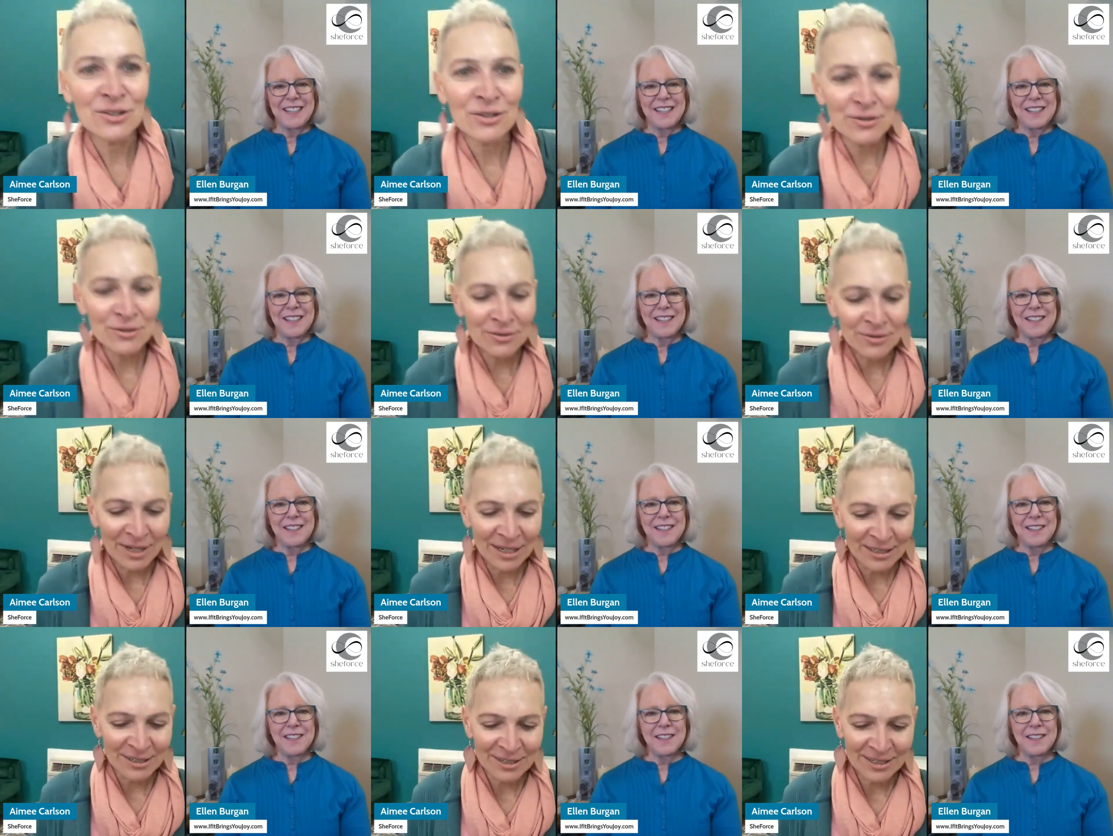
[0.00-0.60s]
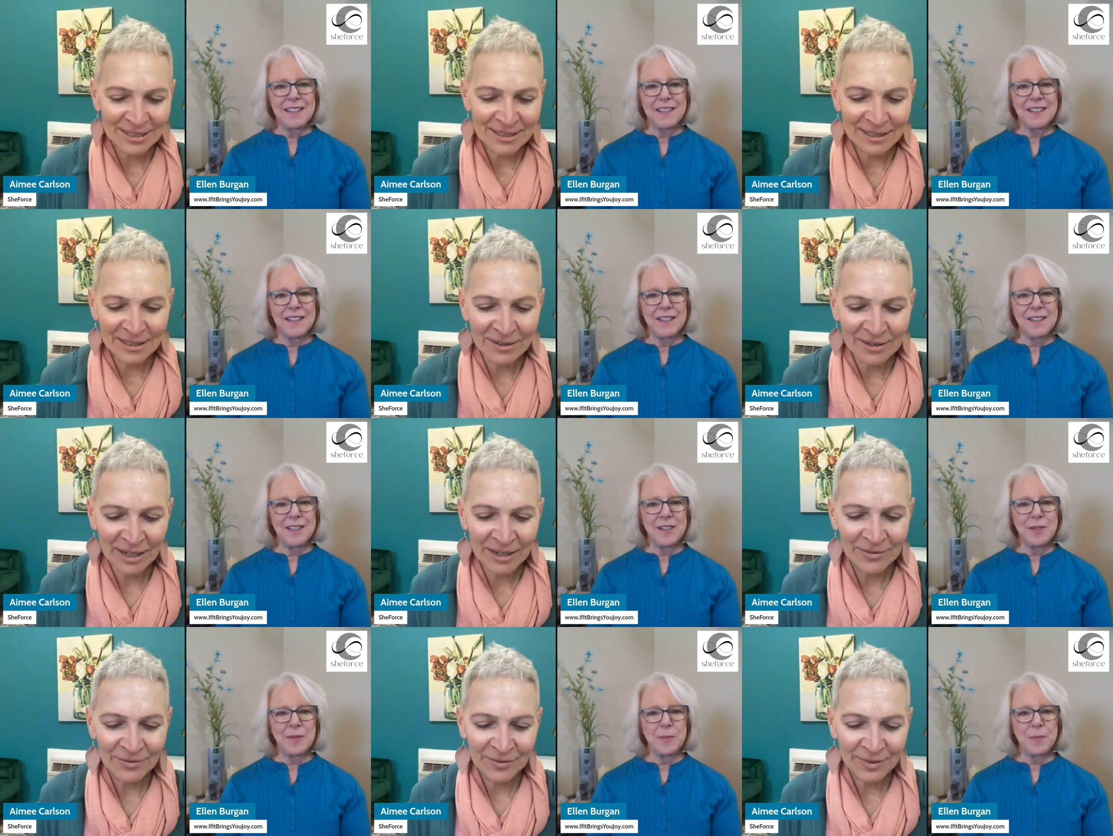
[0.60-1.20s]
Speaker 1: too. I just
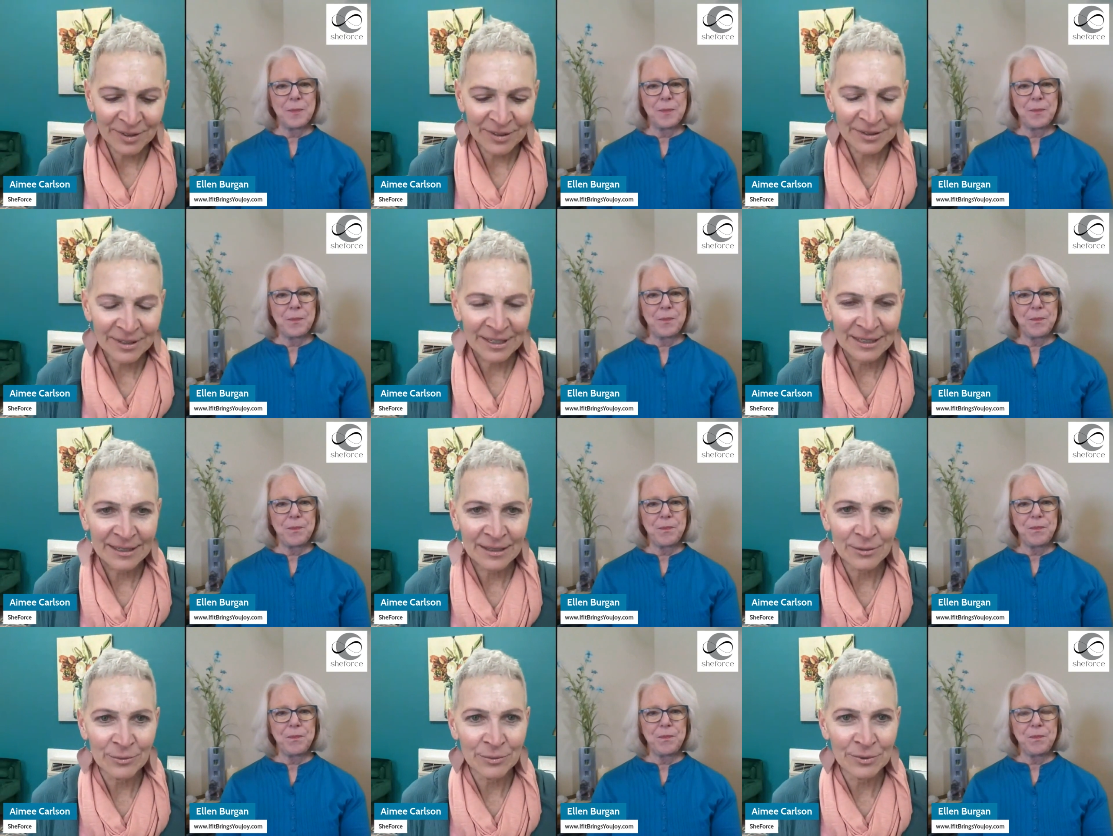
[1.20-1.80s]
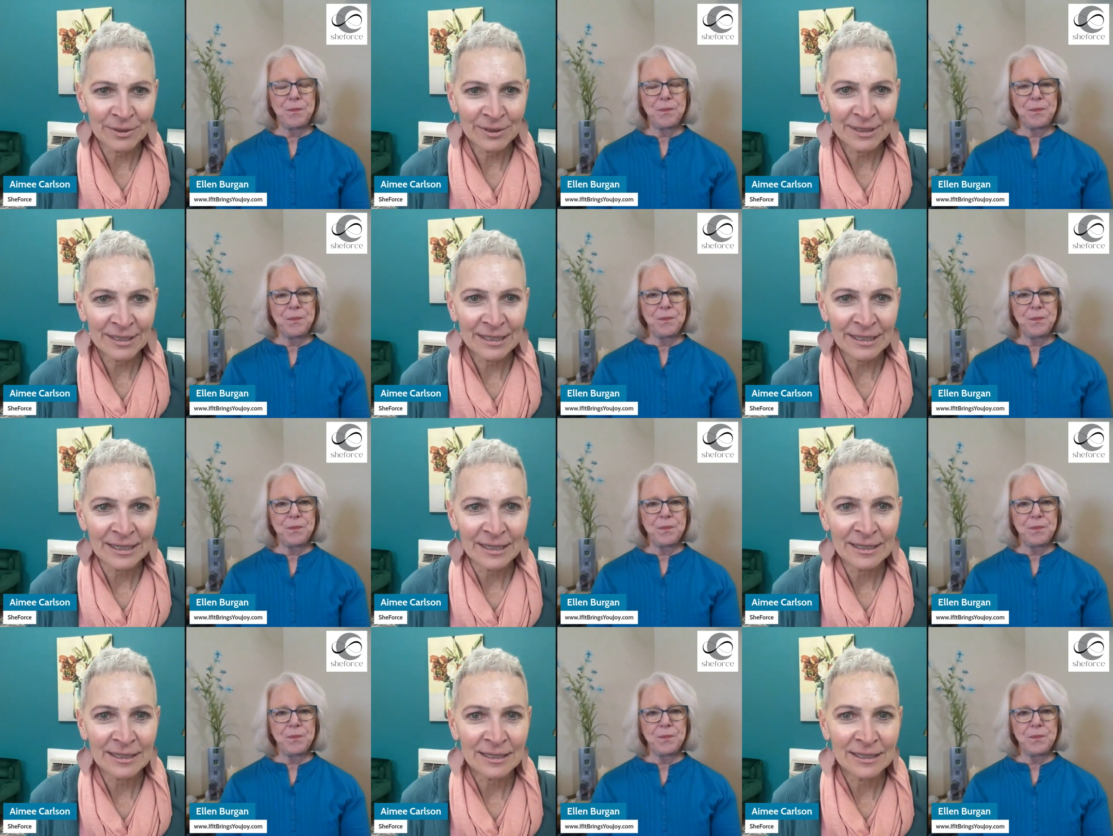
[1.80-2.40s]
love, I feel like it
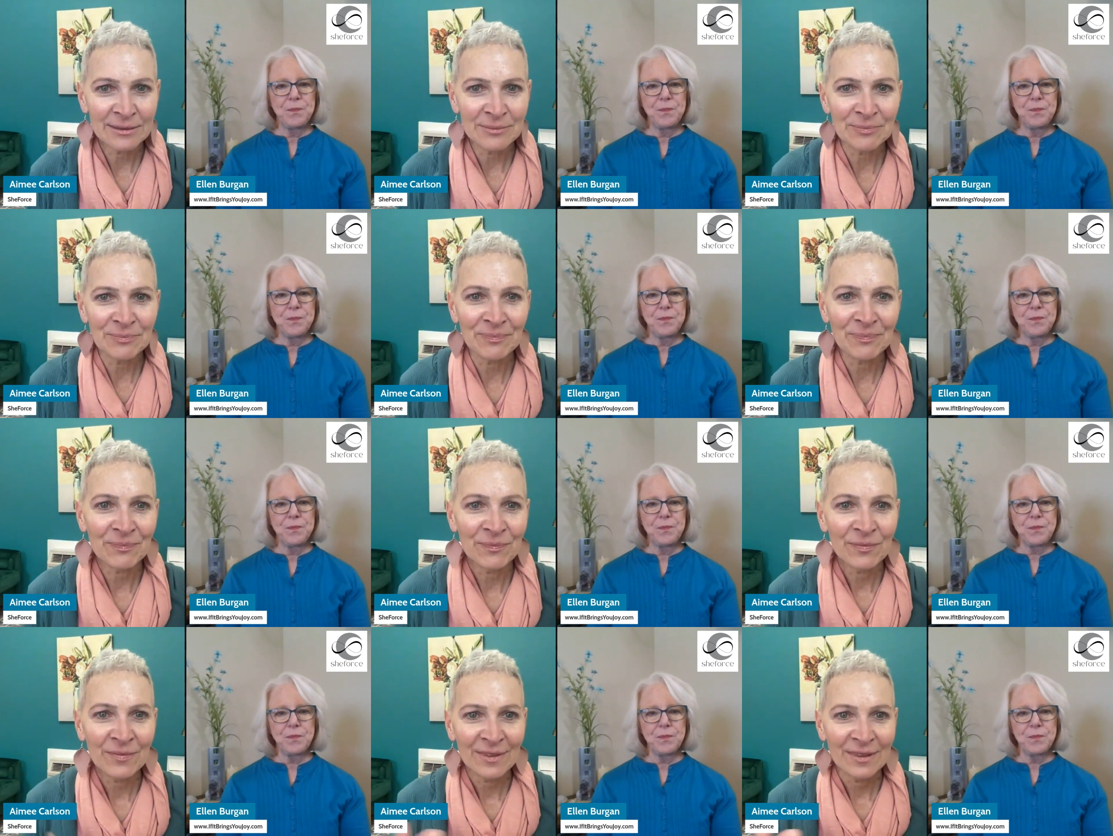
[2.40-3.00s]
really, um,